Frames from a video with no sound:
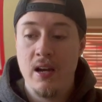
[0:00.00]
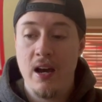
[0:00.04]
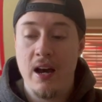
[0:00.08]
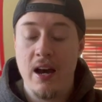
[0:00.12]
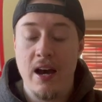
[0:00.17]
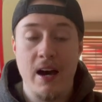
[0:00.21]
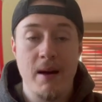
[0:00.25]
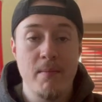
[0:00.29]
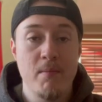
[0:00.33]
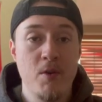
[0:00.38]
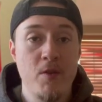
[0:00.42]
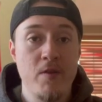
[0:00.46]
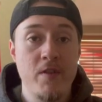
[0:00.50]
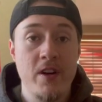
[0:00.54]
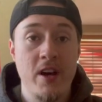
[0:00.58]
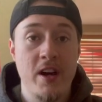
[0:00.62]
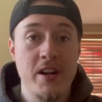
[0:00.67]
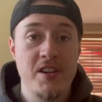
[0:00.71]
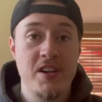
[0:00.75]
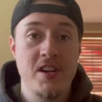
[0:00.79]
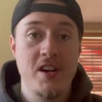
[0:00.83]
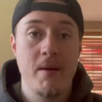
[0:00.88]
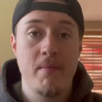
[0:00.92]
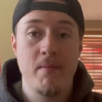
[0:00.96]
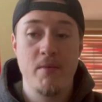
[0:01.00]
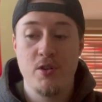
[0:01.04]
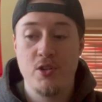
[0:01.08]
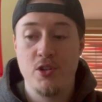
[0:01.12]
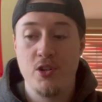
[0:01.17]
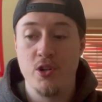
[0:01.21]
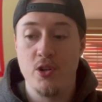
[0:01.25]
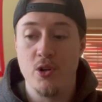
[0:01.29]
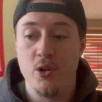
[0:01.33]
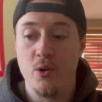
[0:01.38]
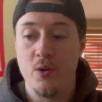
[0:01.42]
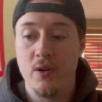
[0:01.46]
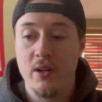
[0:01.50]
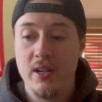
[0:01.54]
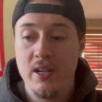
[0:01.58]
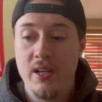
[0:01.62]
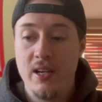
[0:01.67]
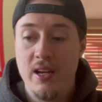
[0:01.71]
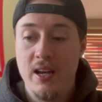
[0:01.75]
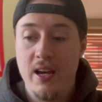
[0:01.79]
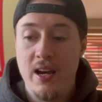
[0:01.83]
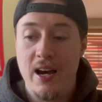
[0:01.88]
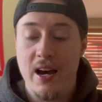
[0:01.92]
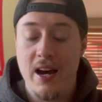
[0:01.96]
Moving on to number two,
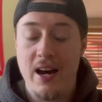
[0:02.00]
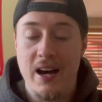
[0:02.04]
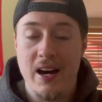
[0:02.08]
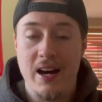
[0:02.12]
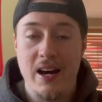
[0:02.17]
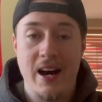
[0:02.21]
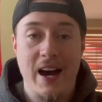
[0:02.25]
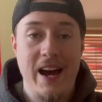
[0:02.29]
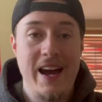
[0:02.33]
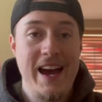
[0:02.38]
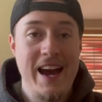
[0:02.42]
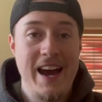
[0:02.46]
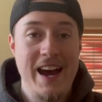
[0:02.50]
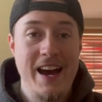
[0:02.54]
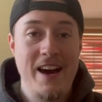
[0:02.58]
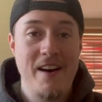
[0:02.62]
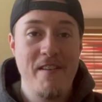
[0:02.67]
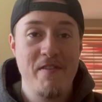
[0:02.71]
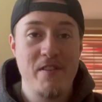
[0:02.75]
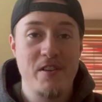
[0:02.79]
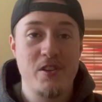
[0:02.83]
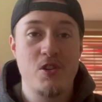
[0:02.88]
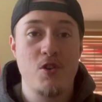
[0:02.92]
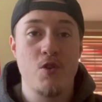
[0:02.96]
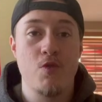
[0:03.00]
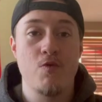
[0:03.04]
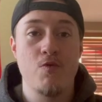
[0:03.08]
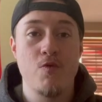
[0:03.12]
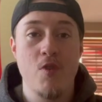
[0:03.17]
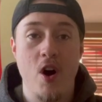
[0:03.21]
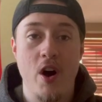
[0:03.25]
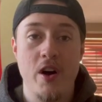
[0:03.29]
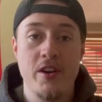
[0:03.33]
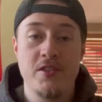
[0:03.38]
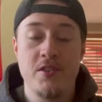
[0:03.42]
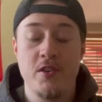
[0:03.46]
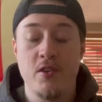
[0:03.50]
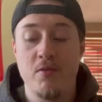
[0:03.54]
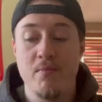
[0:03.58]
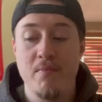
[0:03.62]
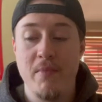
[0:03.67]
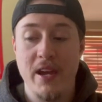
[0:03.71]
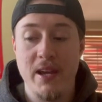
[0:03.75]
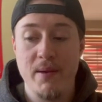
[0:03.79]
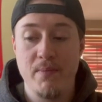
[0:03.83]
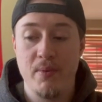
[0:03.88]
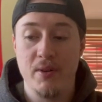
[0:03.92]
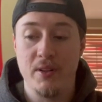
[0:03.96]
I have the Toronto
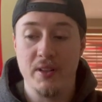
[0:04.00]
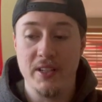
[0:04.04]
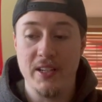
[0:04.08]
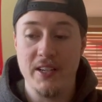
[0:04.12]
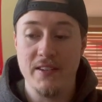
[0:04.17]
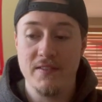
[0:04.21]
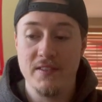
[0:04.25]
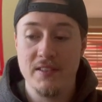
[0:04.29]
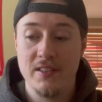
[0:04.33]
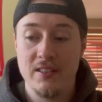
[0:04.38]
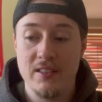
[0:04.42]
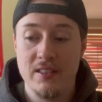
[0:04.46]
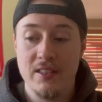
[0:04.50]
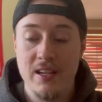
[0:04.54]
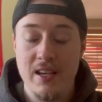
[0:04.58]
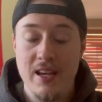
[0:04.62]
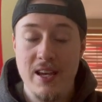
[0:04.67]
Maple Leafs.